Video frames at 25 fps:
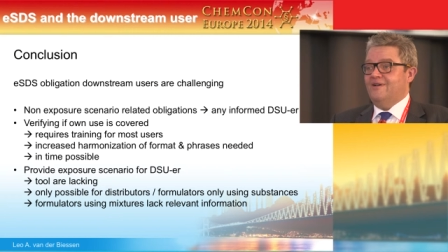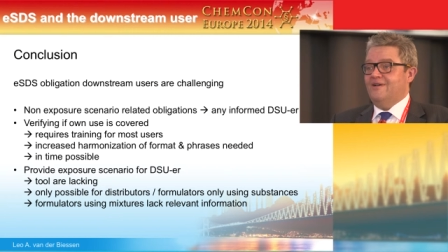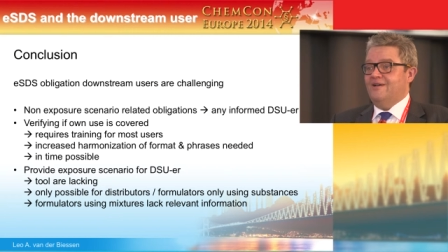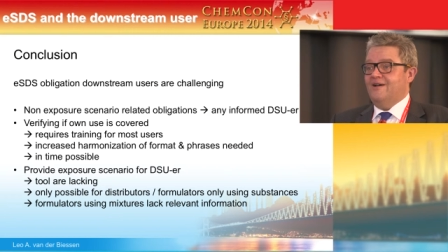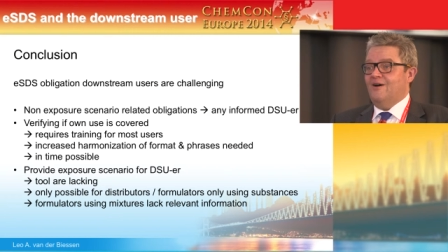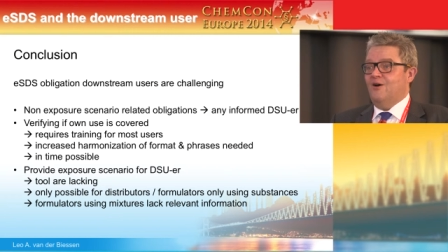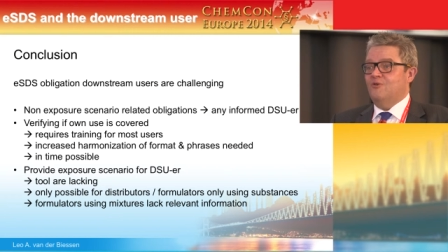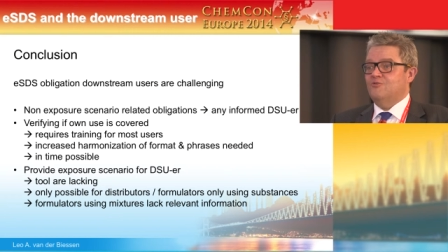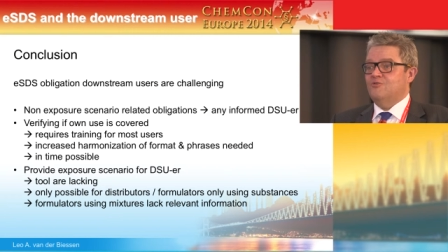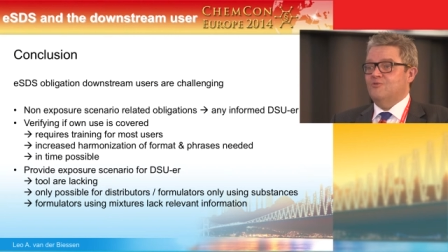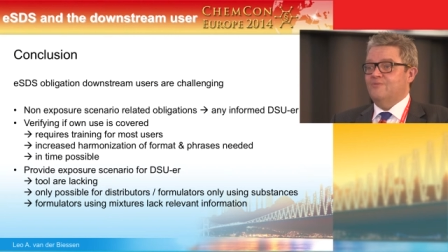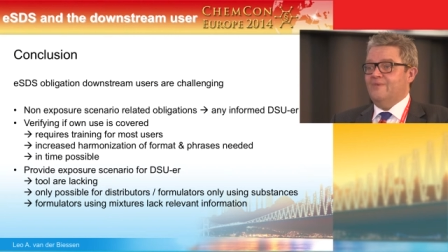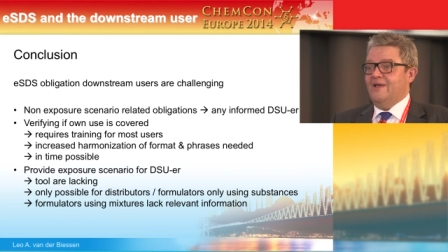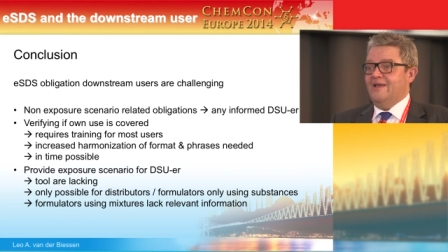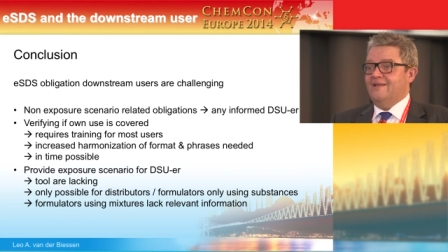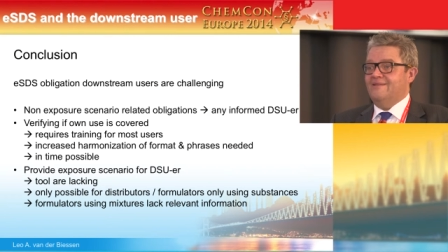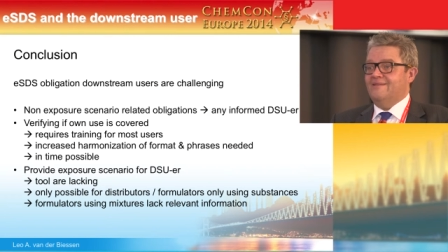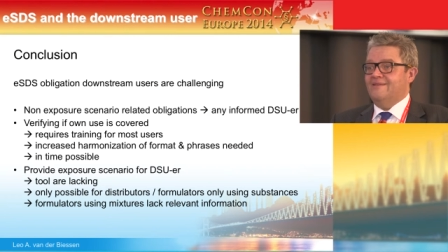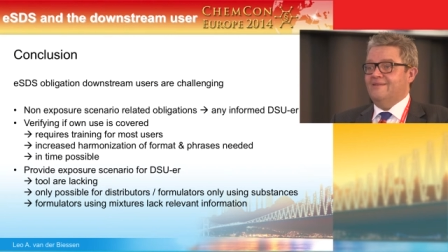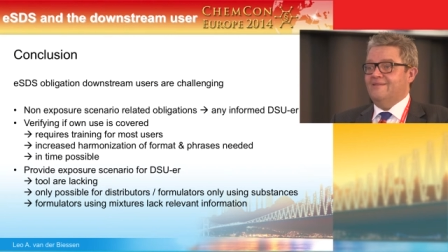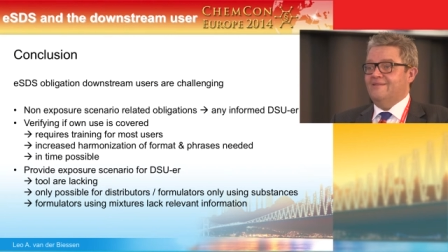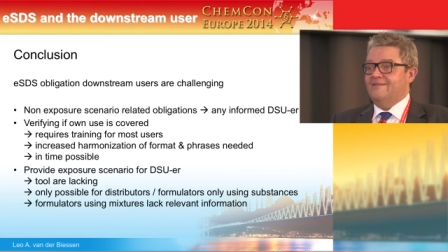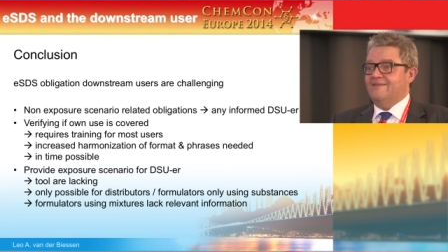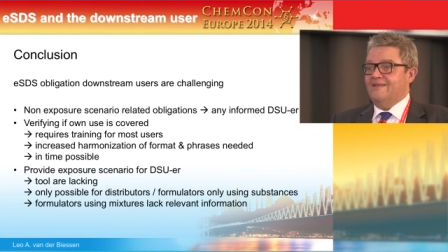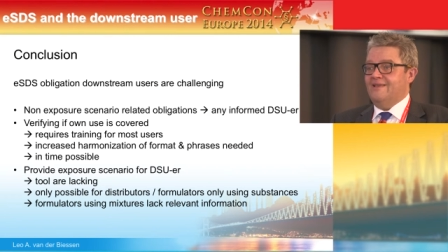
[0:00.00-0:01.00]
uh,
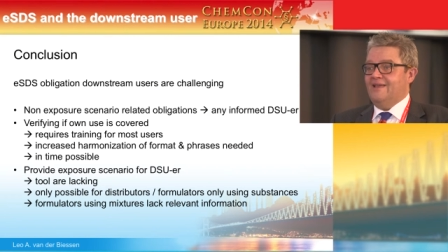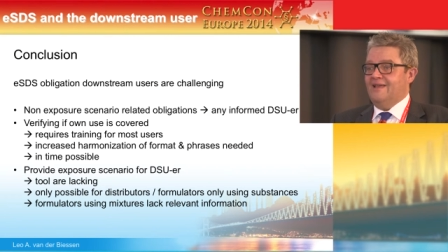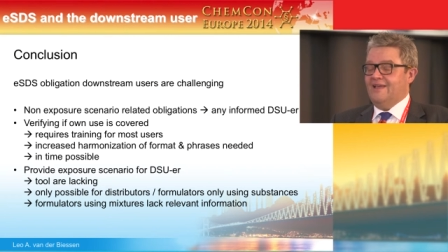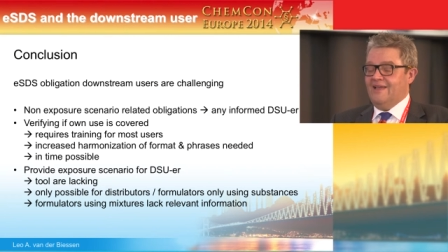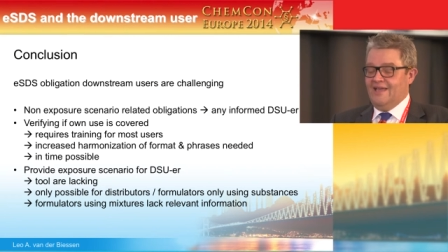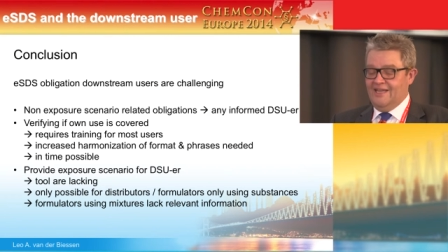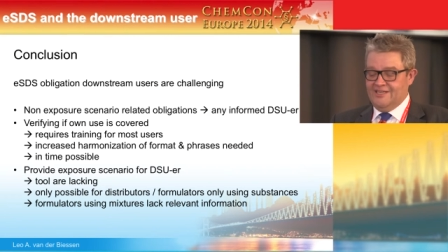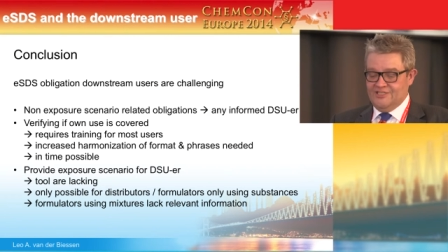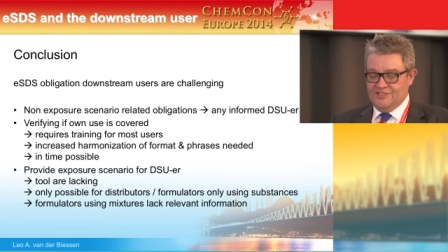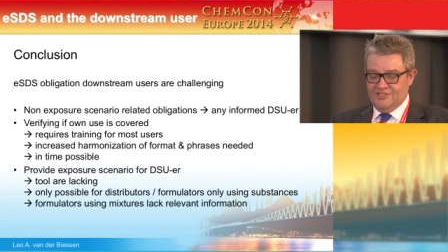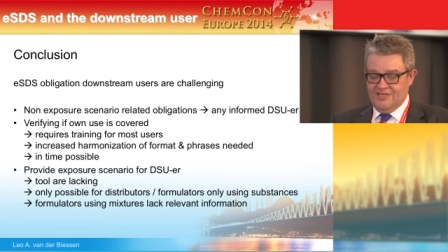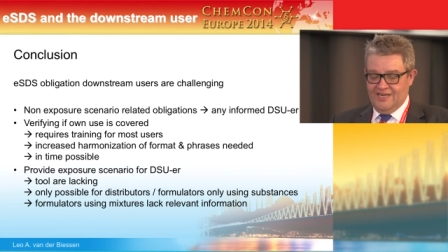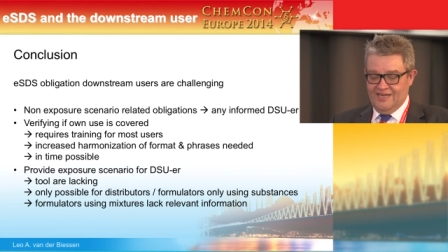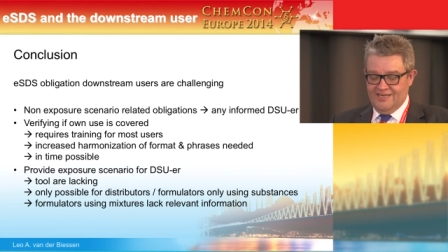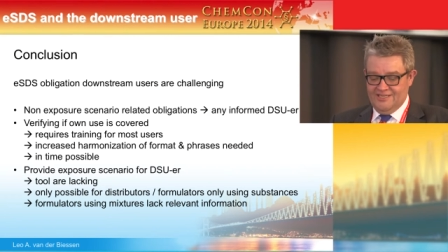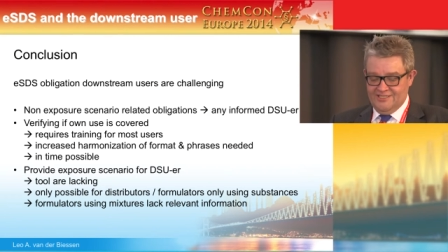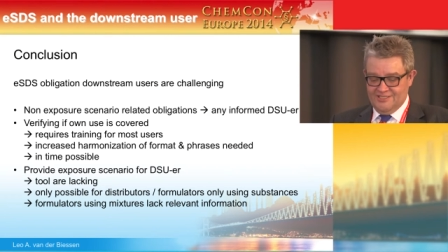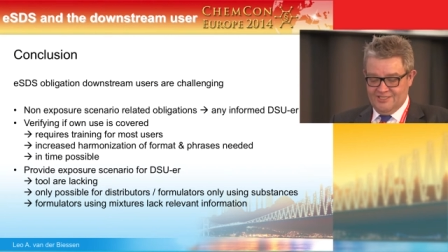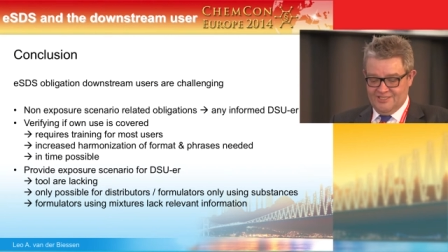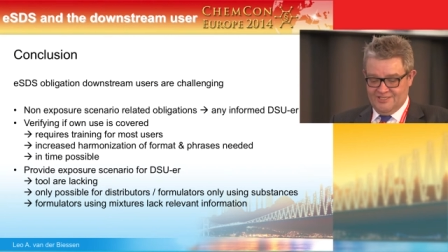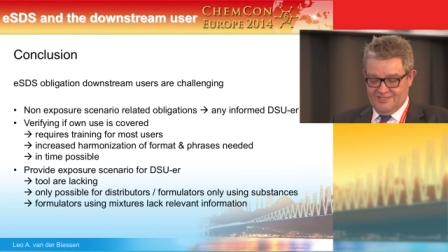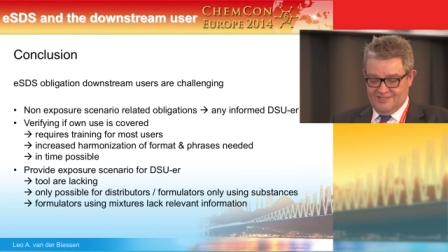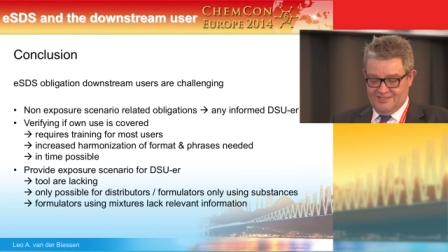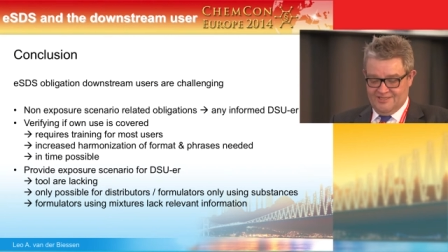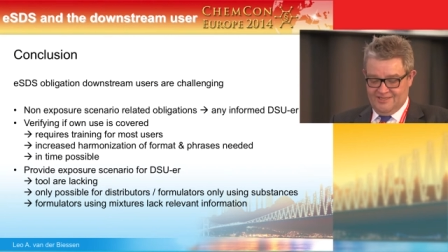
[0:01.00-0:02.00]
automated exchange